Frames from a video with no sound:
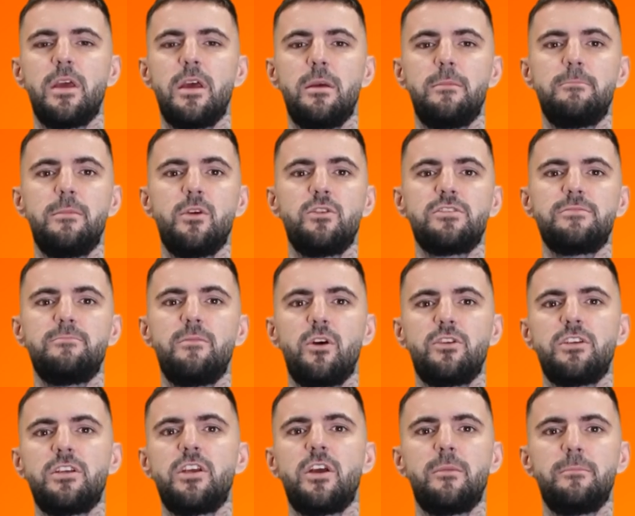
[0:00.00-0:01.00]
Most
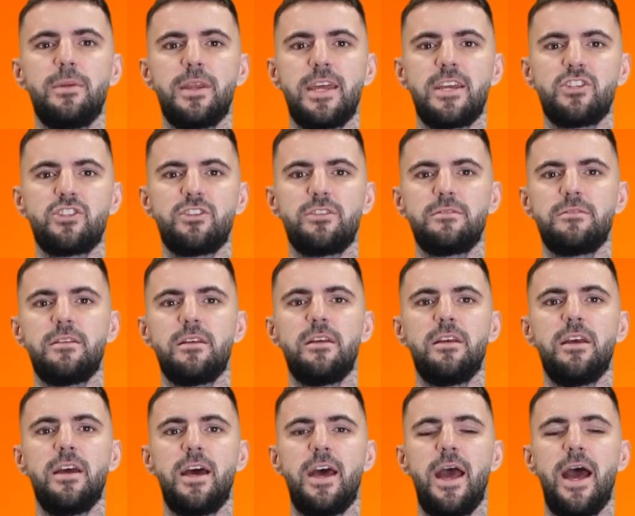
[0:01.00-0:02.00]
modern combination,
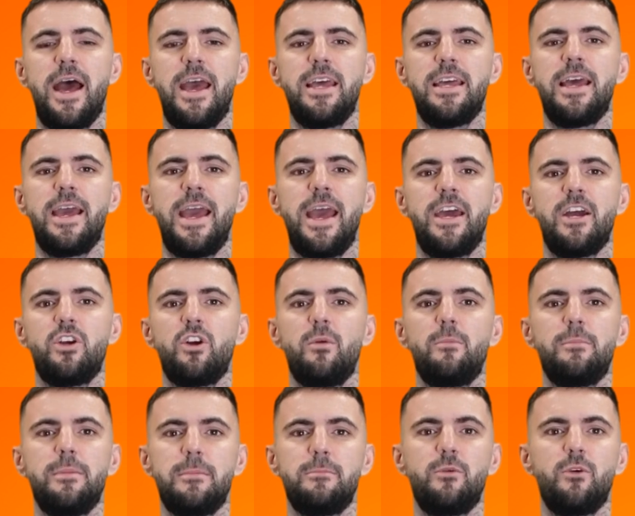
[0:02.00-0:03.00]
aka
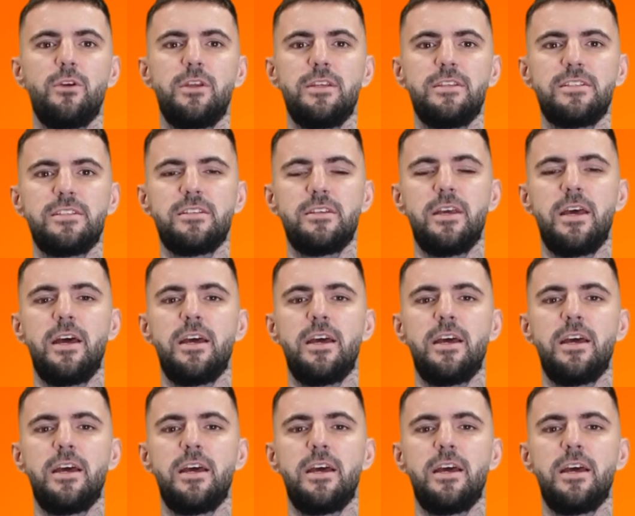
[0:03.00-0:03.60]
Combi boilers,